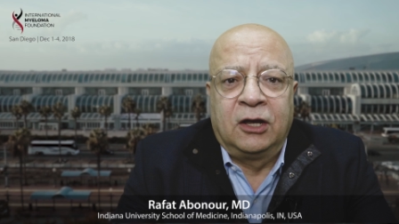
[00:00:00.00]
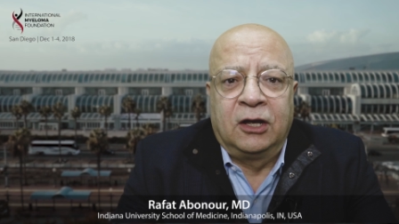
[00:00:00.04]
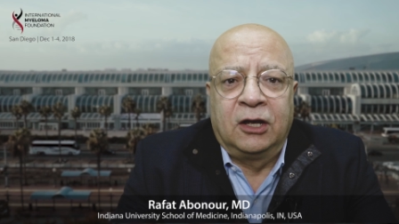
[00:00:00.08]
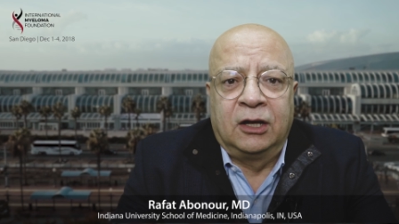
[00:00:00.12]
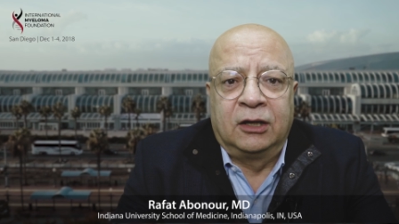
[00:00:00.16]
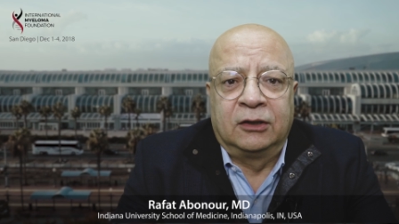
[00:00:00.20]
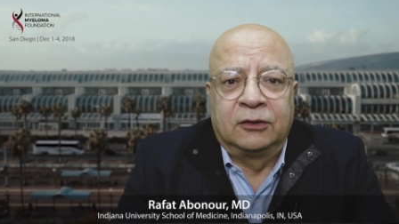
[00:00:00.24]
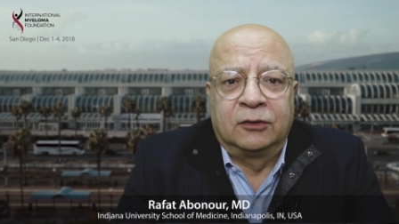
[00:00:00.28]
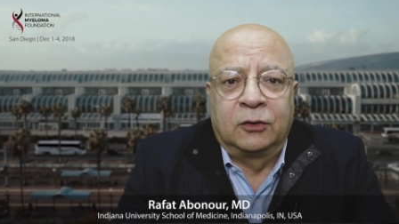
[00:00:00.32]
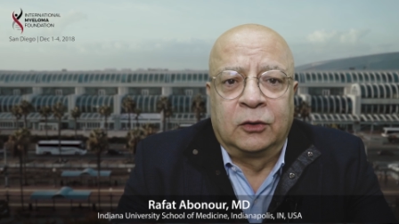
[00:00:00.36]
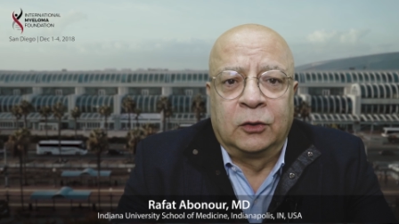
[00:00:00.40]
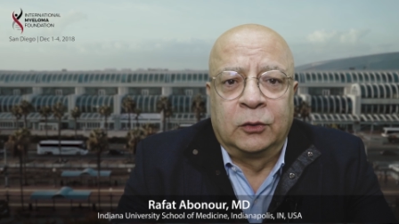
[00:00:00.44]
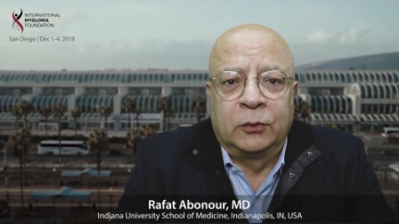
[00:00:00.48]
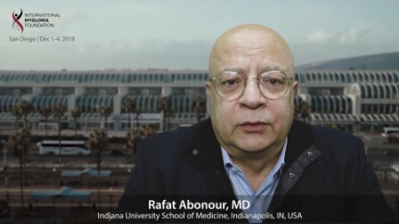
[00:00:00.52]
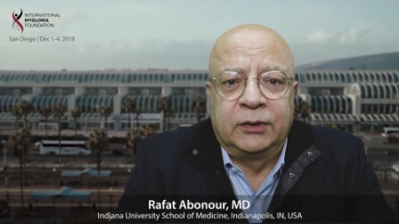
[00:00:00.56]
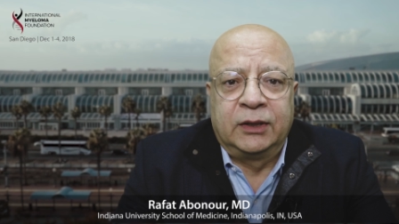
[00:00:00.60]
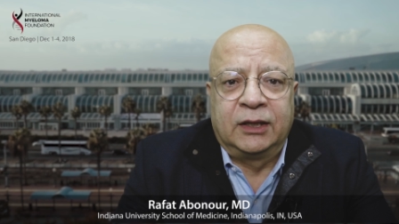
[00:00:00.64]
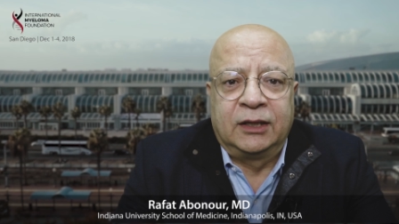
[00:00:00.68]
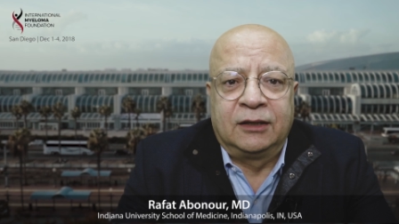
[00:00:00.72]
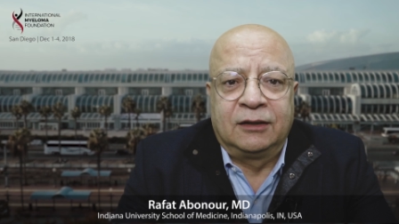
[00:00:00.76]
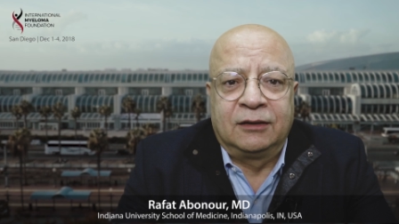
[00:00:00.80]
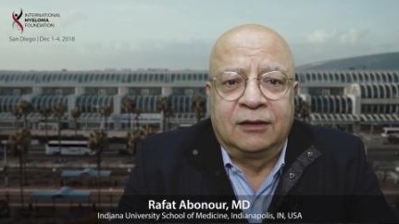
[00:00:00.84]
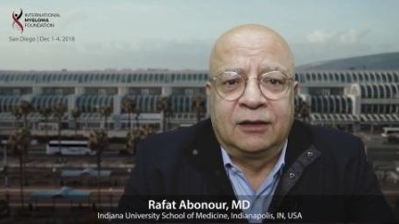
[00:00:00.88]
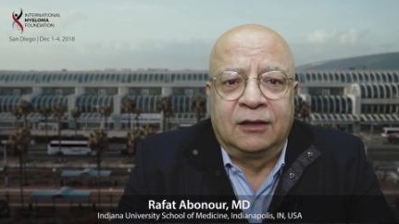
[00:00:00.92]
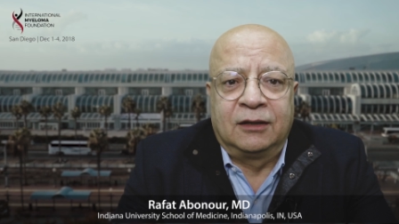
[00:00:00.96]

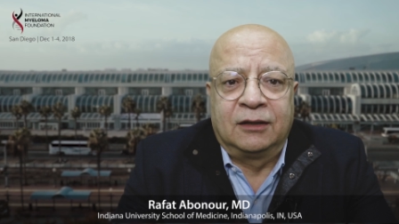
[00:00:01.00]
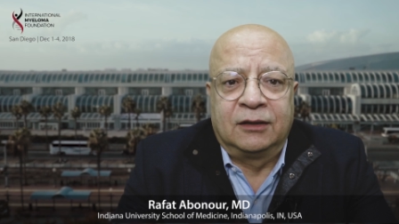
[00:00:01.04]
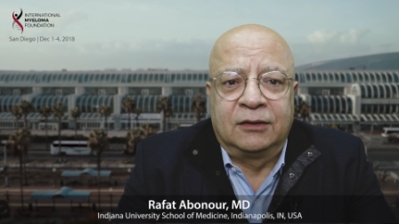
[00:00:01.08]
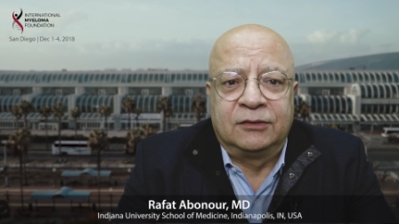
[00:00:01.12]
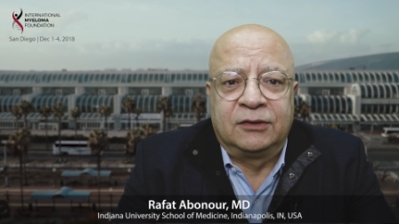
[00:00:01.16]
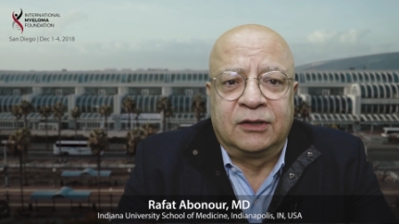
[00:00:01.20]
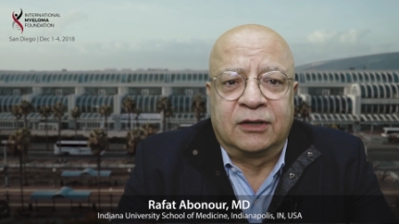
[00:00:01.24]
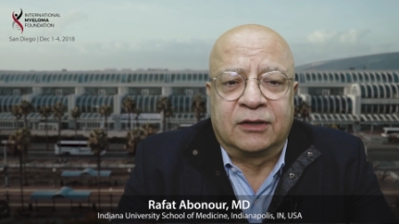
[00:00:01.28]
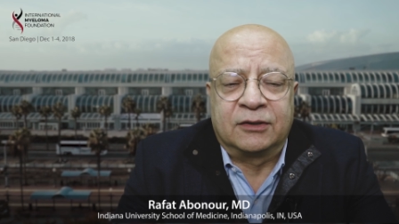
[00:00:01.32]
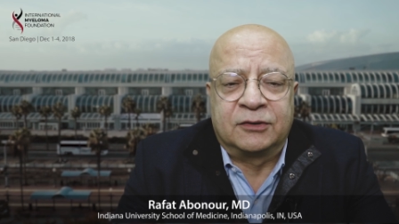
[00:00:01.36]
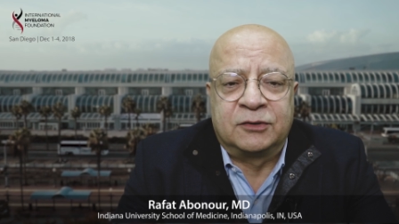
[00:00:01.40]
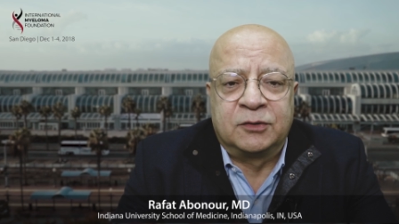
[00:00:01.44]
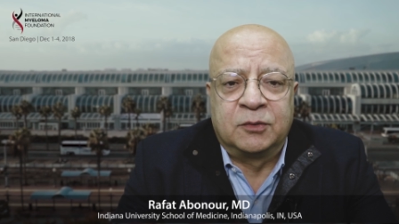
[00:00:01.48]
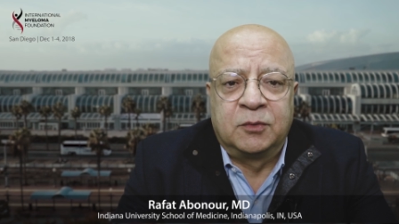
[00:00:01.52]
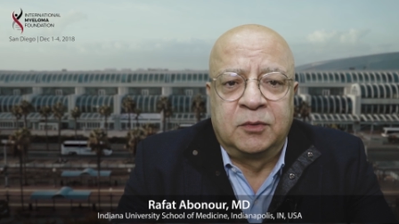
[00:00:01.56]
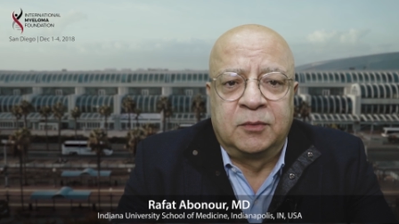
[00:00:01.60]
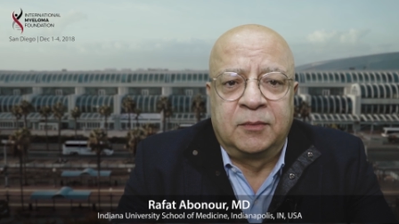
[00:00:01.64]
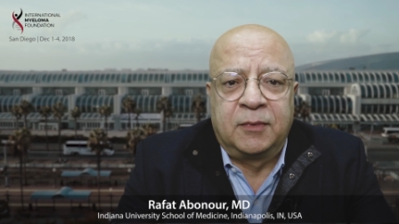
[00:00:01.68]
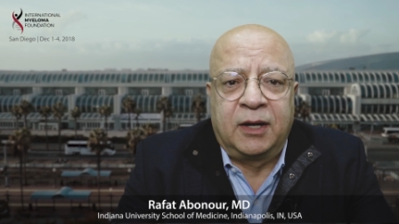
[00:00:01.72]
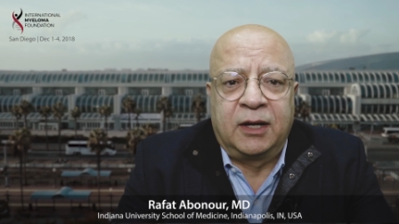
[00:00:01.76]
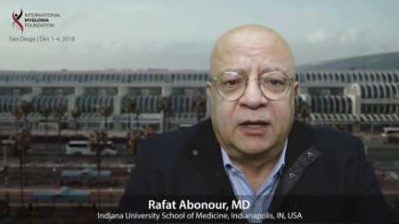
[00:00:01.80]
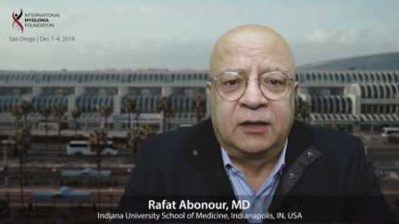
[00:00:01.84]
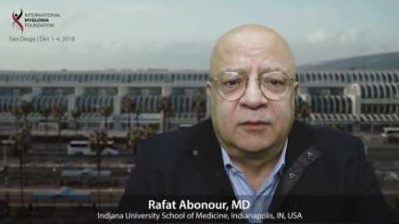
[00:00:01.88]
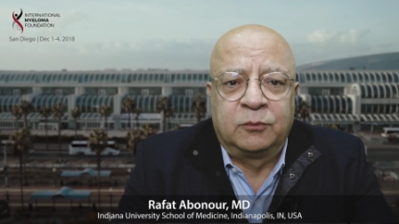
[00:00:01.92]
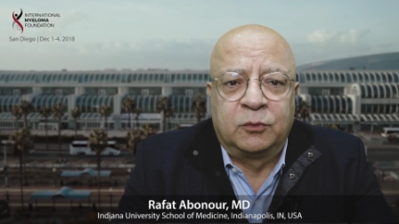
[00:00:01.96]
including uh,
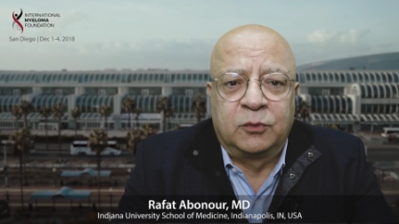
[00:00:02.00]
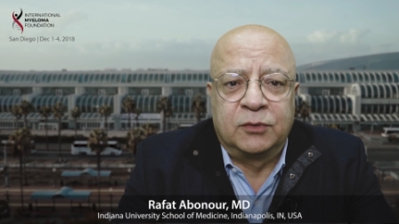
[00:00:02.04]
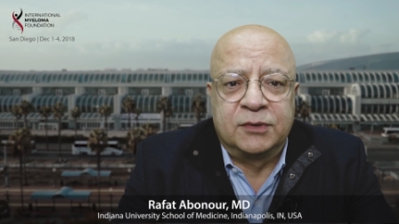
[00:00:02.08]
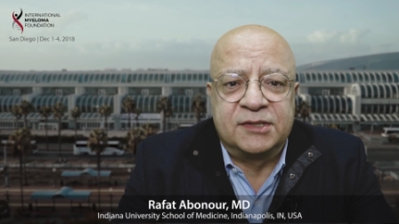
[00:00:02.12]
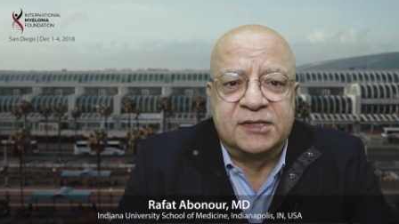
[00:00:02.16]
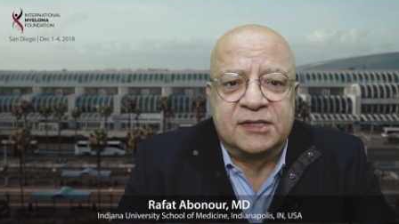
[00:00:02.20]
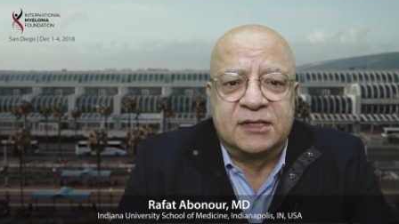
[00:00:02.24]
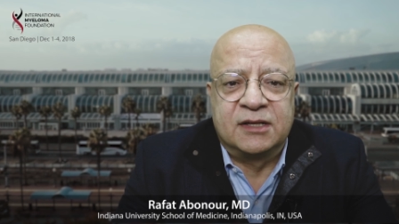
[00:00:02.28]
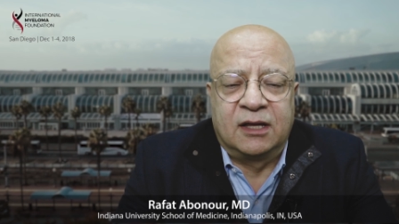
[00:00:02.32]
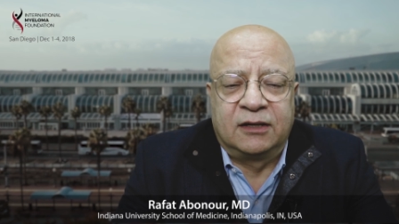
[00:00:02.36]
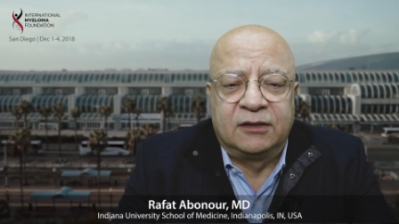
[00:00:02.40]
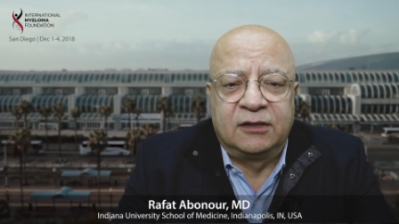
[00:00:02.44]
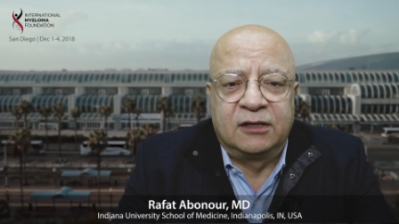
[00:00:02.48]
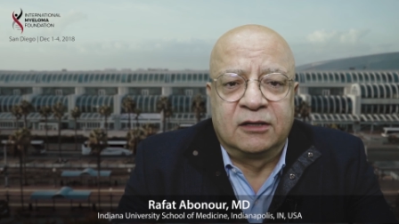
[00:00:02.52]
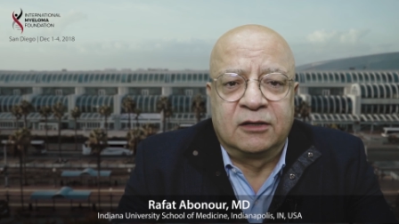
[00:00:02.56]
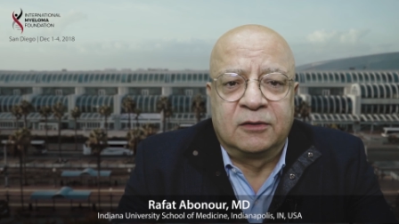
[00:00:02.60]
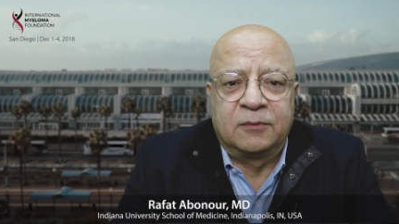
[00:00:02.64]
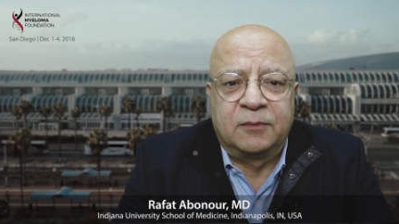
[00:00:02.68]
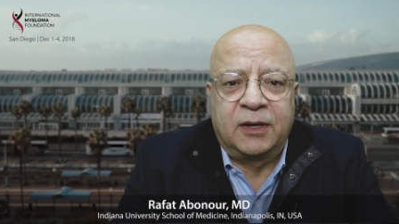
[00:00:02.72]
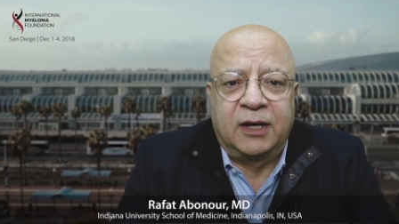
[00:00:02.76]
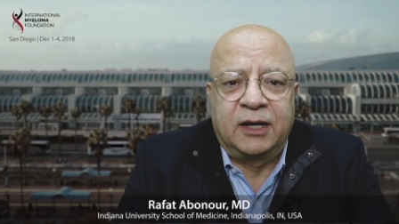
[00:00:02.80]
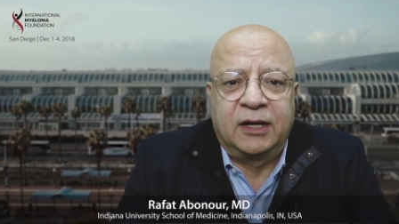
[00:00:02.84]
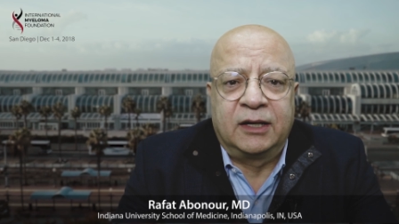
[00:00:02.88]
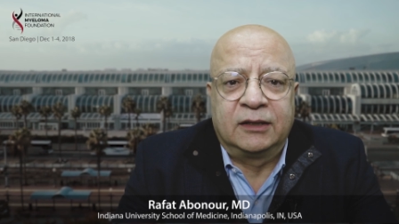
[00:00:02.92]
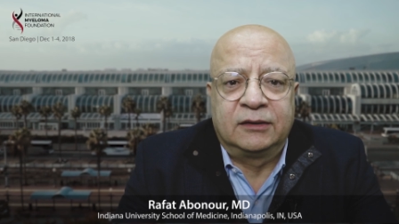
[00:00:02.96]
daratumumab with
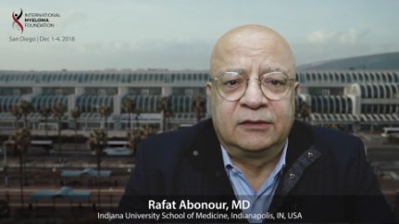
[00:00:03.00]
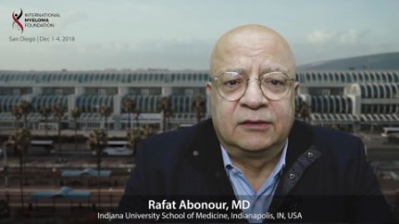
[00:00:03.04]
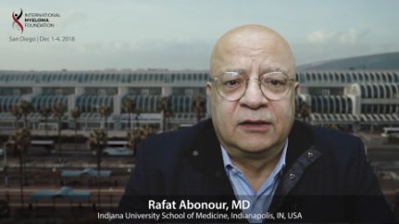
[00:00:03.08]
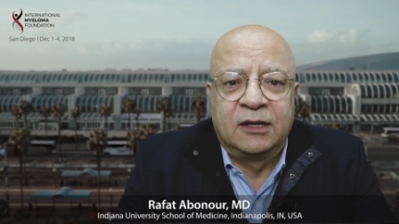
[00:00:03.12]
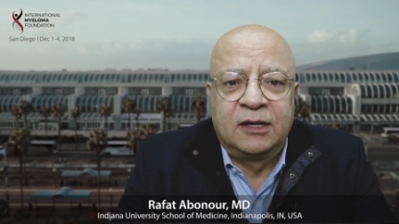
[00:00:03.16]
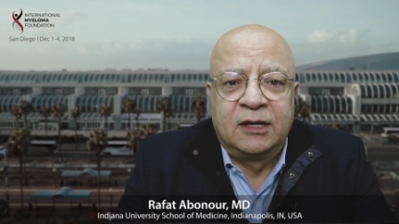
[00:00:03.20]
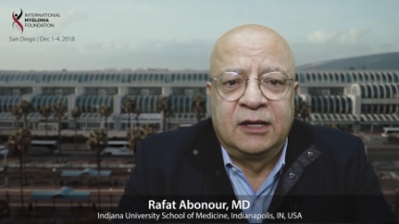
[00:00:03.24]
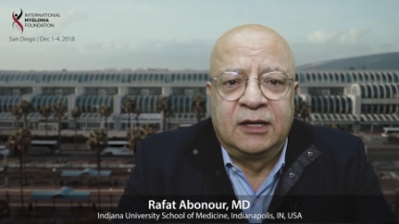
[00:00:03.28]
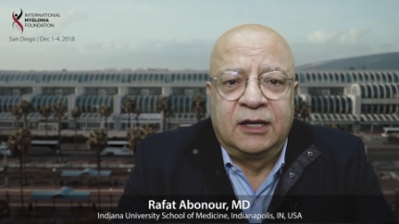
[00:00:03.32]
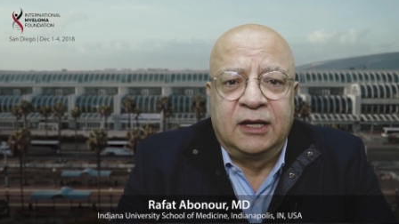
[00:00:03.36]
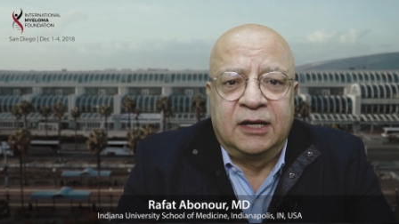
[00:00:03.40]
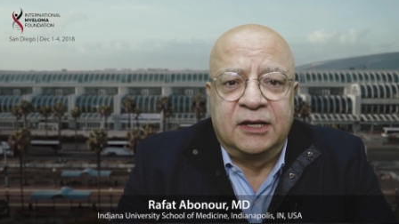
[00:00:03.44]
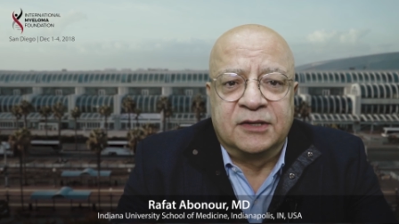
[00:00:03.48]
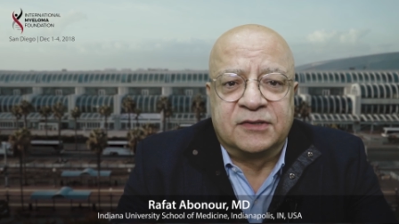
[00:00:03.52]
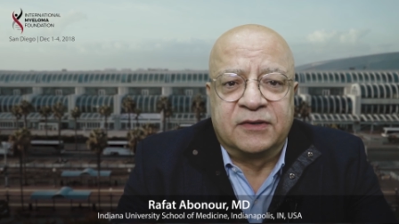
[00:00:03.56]
lenalidomide,